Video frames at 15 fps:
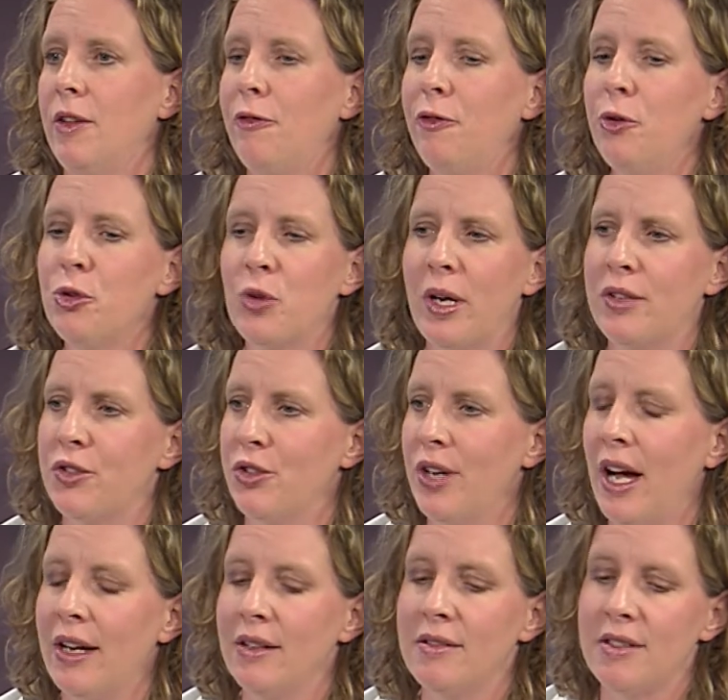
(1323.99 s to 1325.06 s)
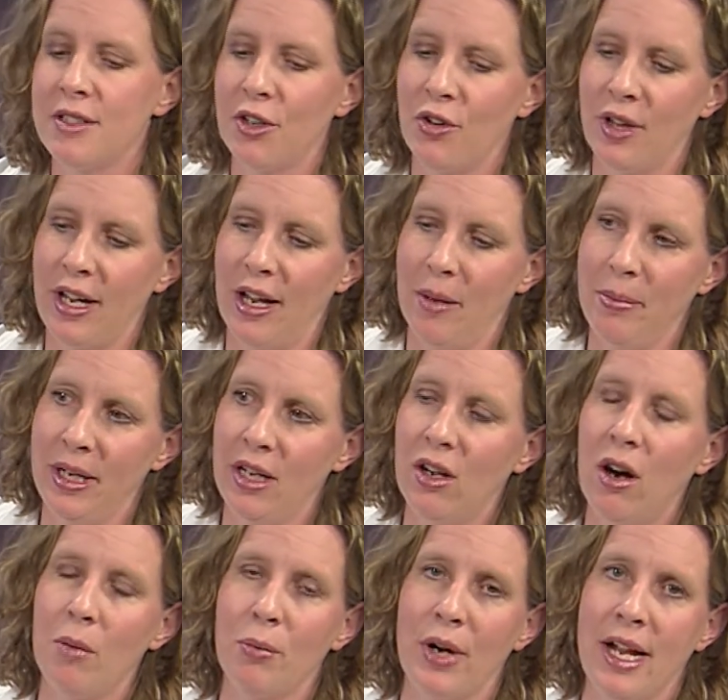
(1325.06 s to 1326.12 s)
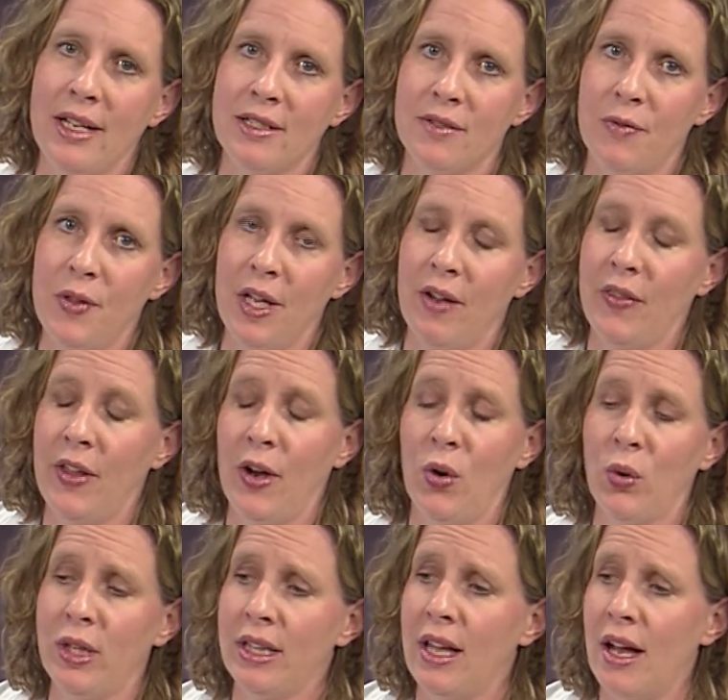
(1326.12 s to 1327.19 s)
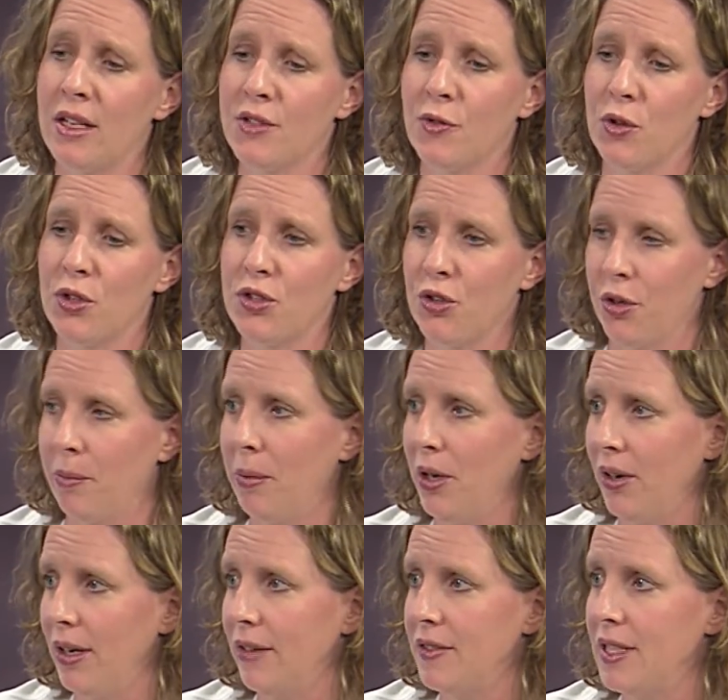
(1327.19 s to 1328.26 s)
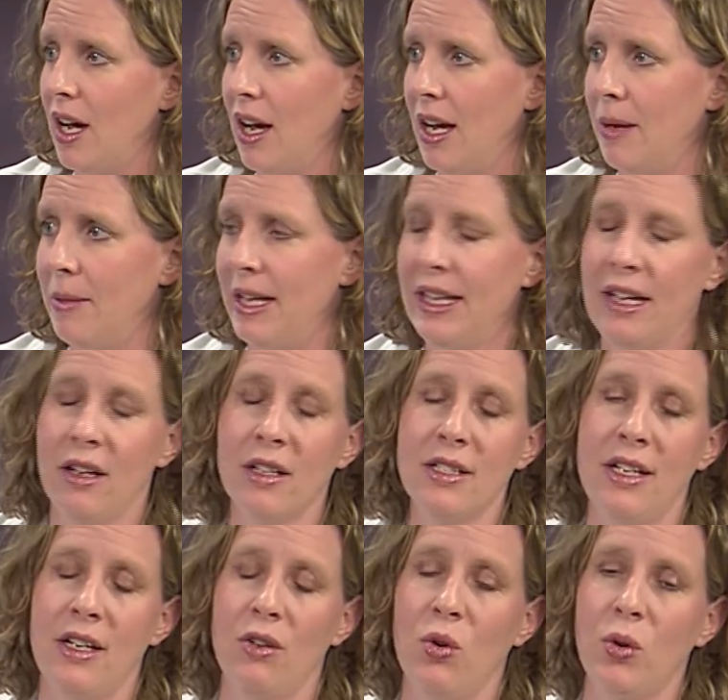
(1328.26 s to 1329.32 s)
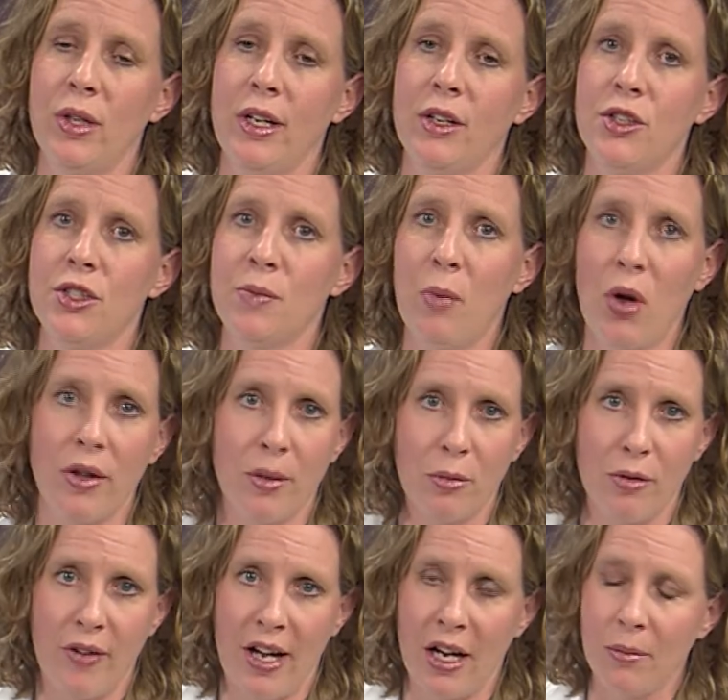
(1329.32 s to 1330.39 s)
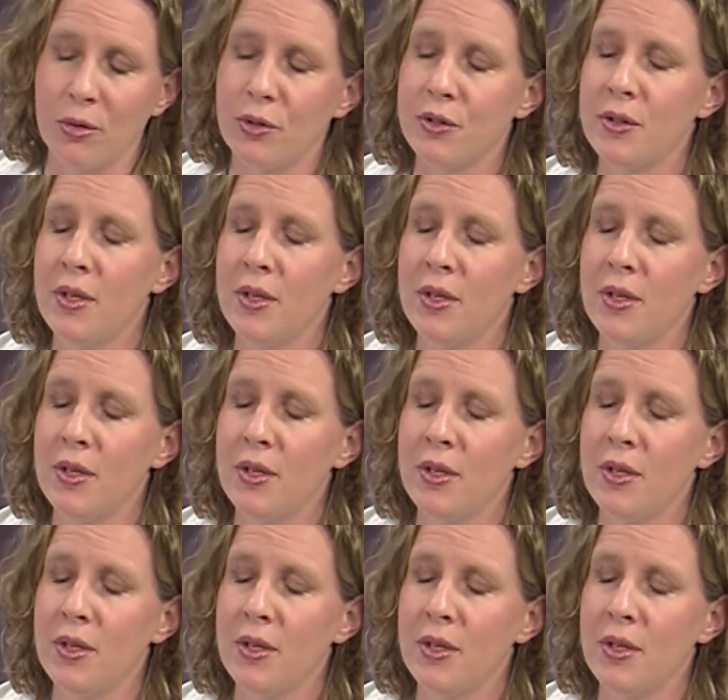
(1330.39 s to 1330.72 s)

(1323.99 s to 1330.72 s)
food trials are not necessarily a big comprehensive thing. They only last for a certain period of time, and they contain only a small number of animals.